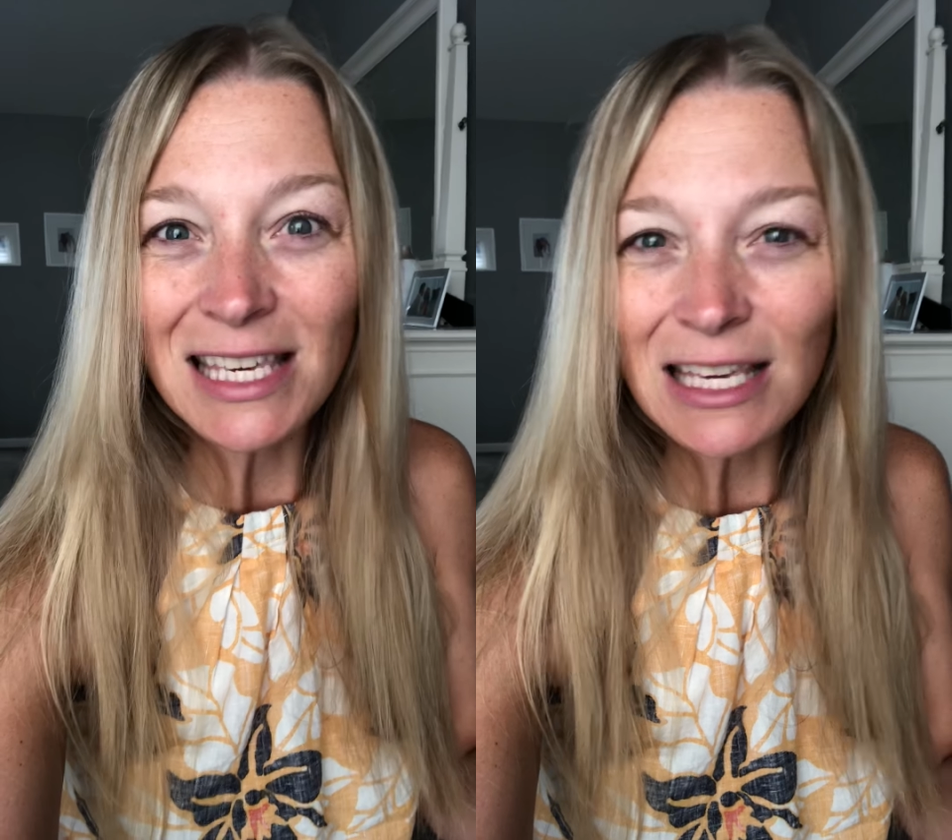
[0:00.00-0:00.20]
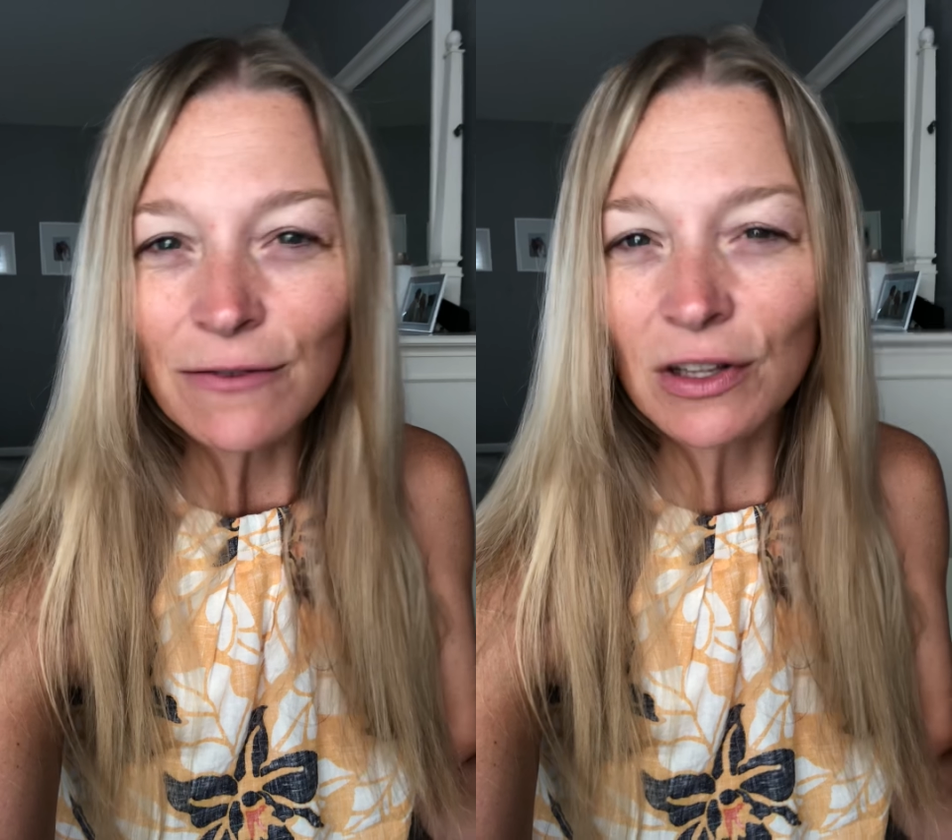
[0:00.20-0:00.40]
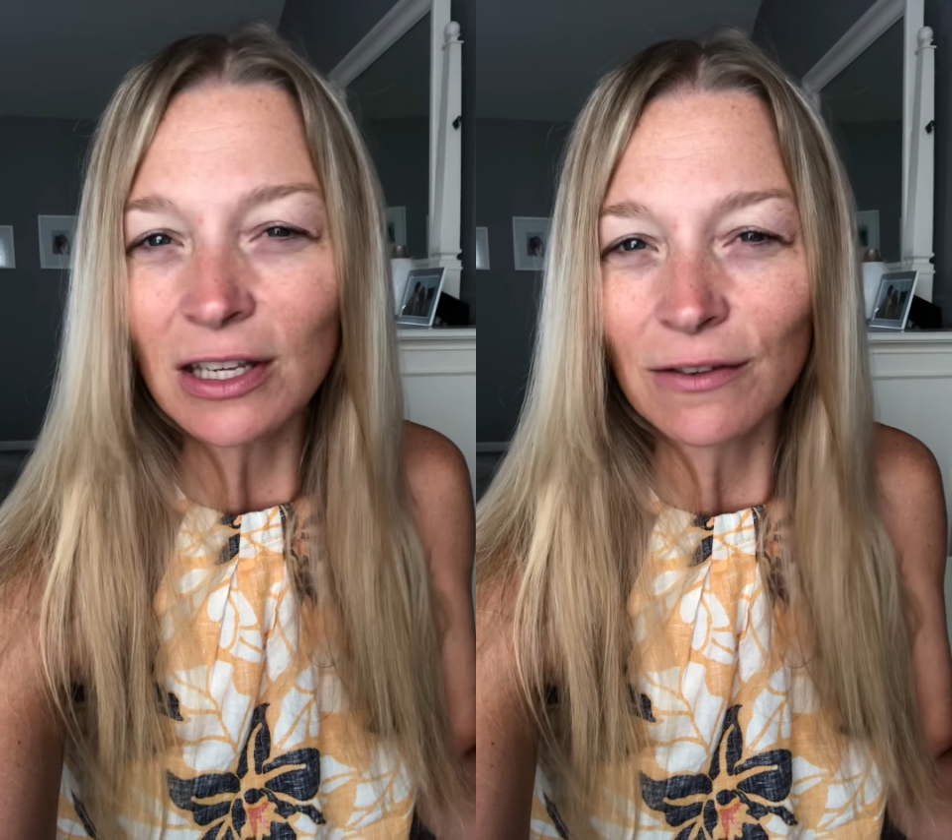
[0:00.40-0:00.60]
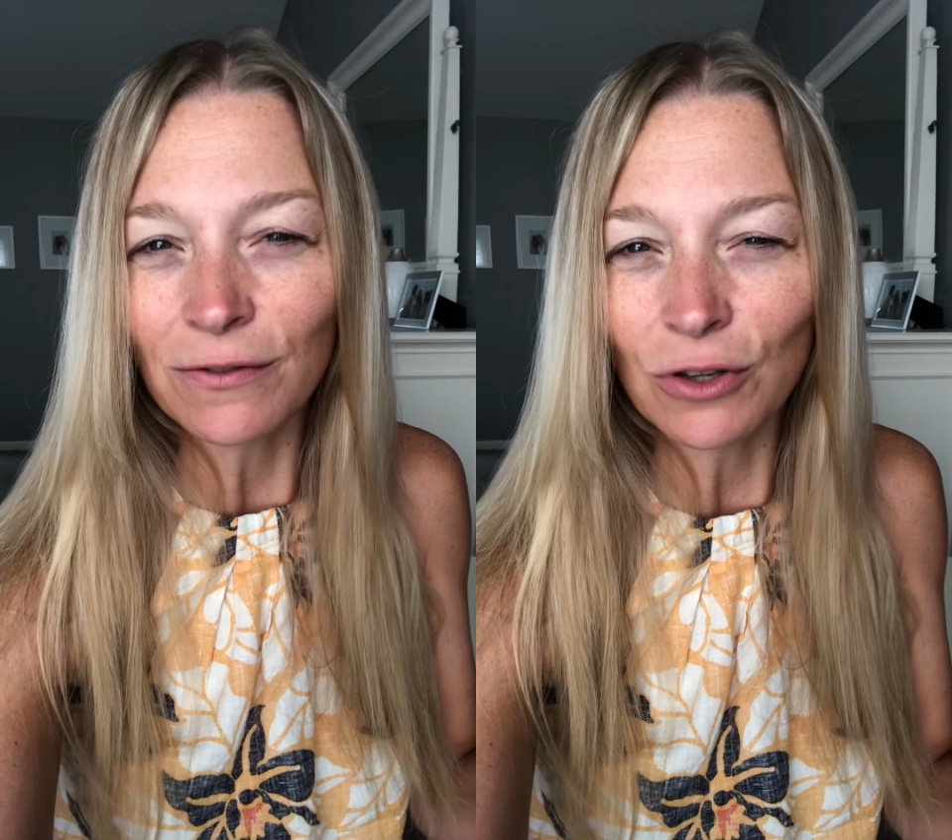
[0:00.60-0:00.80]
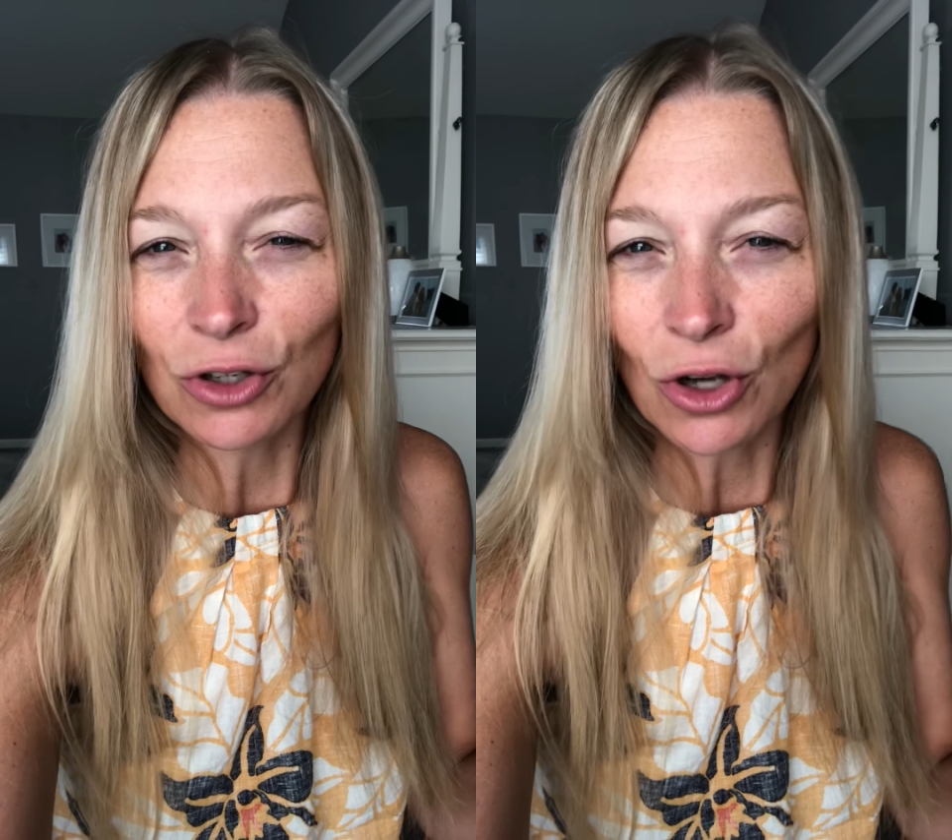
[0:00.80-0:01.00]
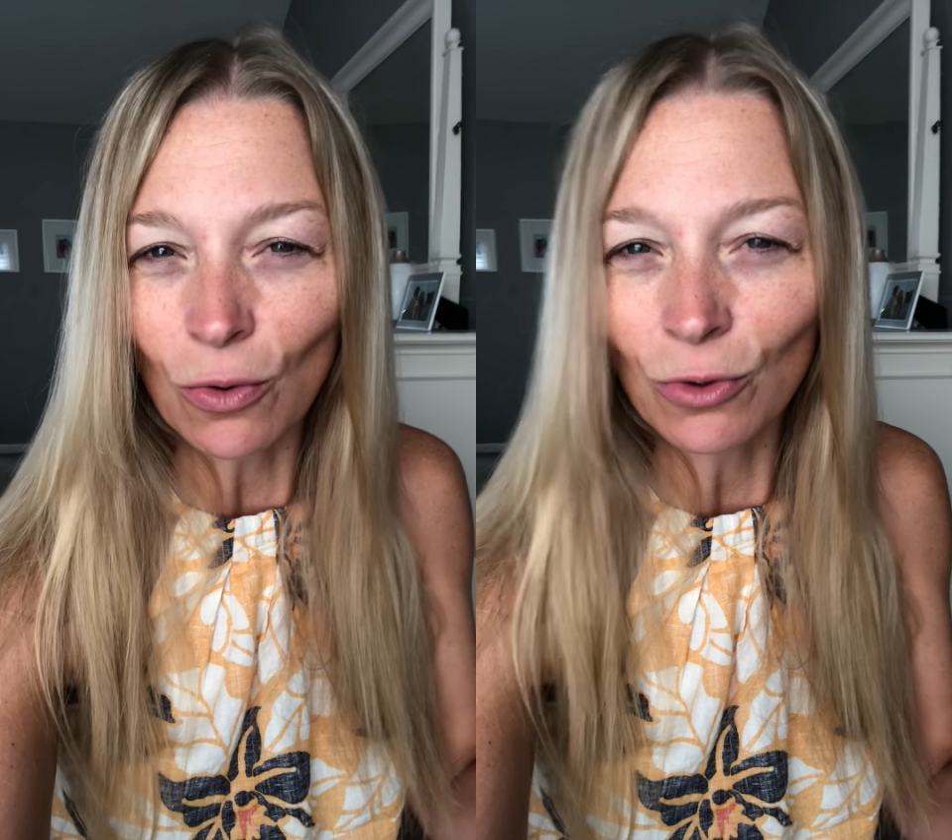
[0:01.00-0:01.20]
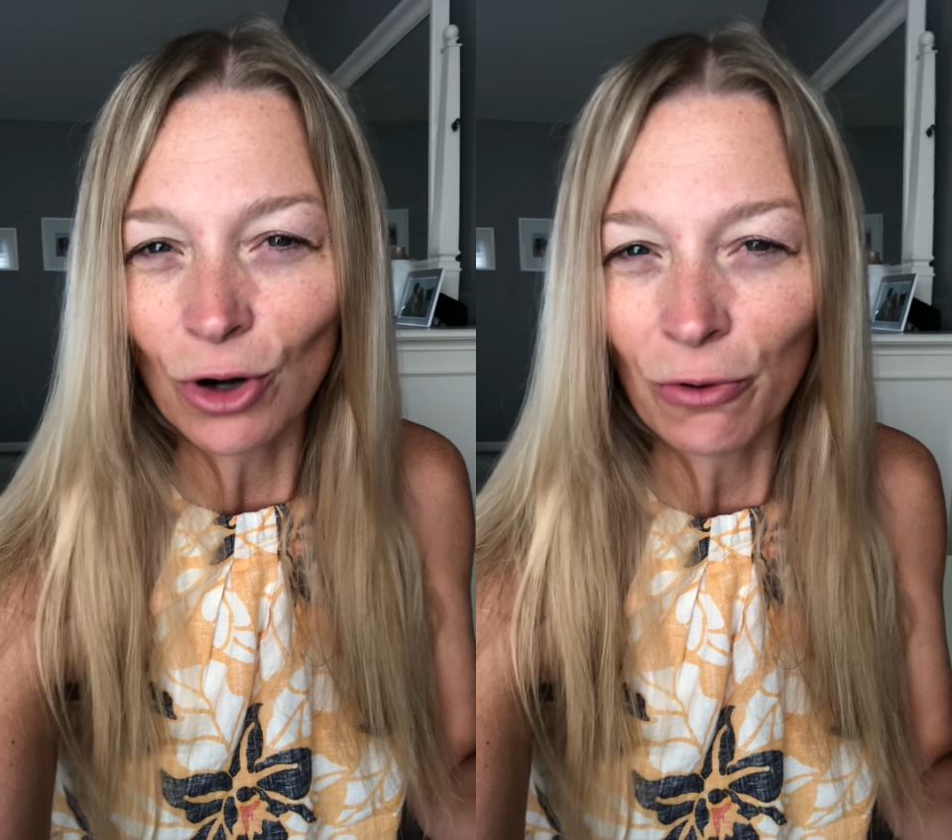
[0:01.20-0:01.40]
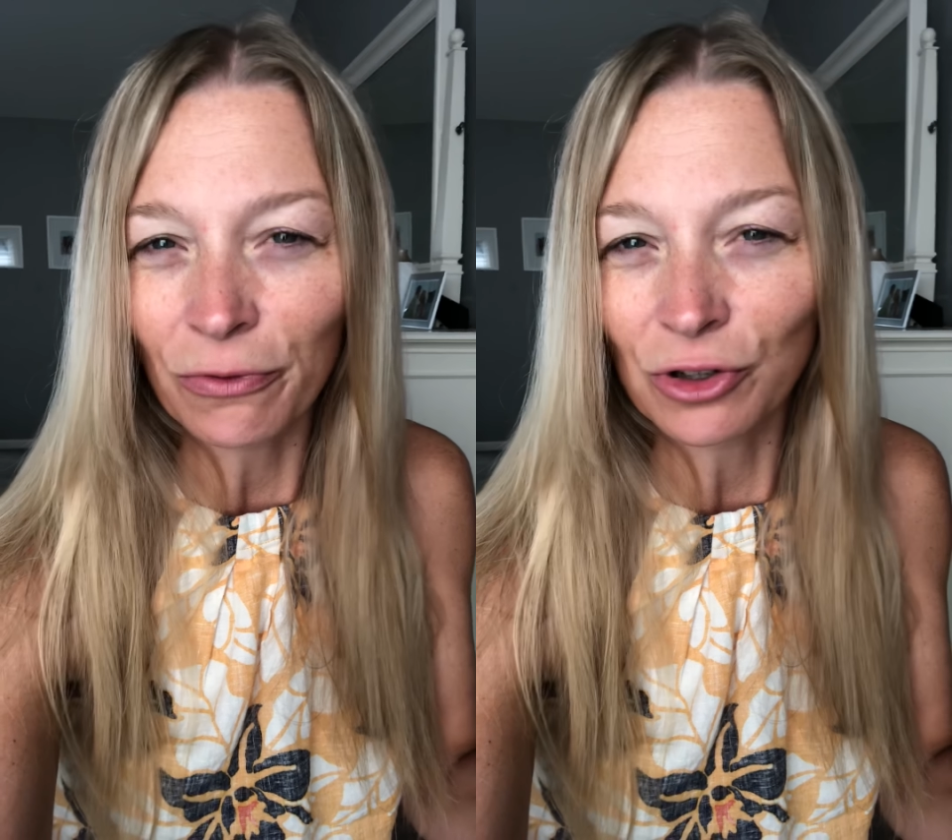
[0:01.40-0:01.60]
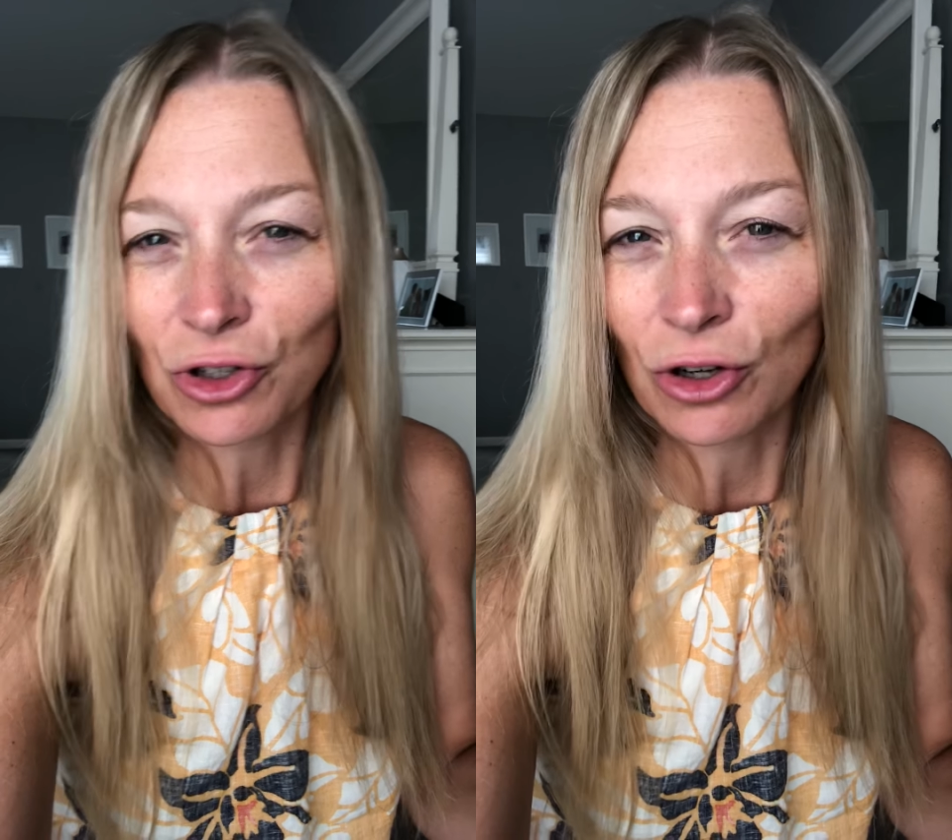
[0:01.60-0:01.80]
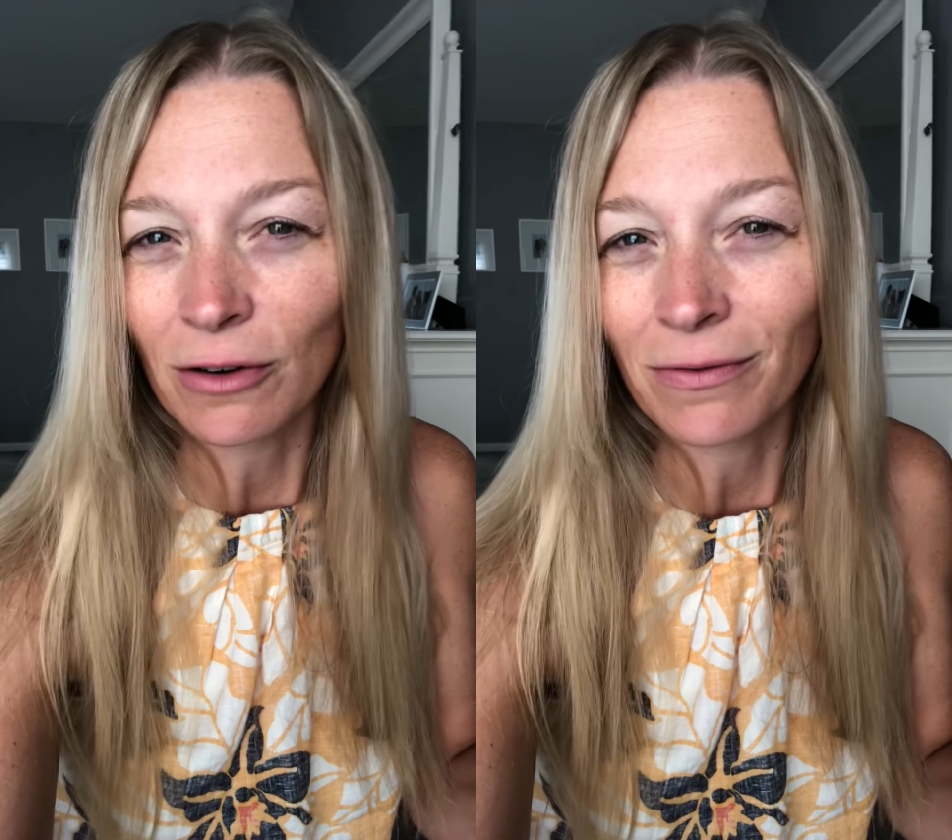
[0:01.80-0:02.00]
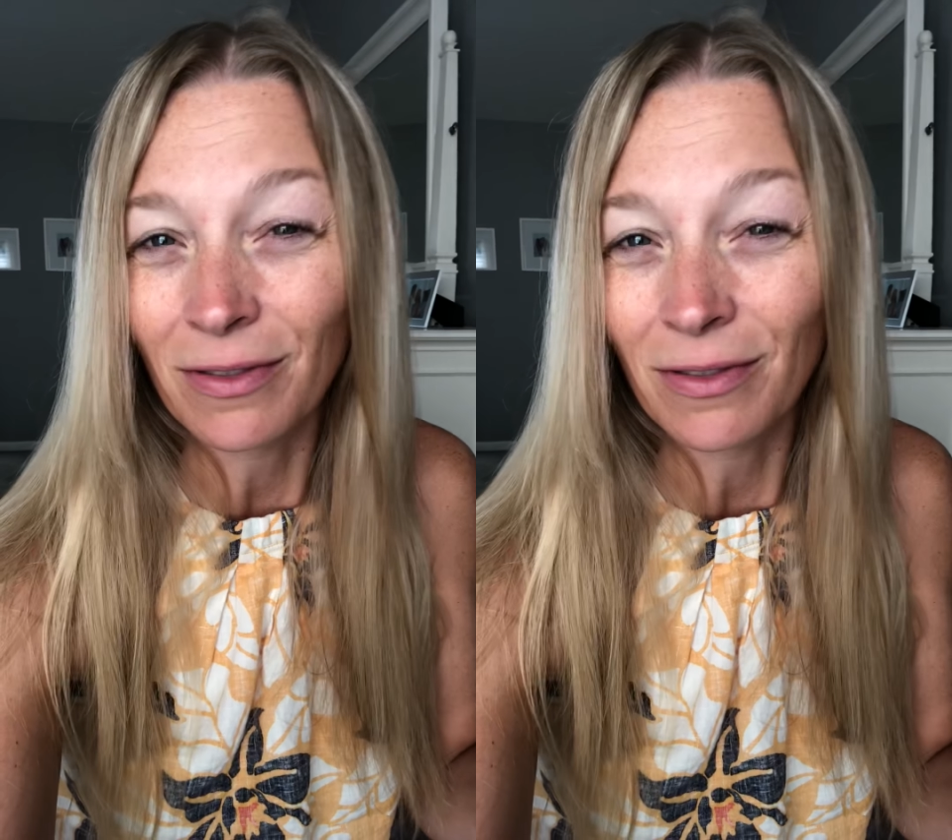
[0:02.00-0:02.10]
even if you don't know for sure if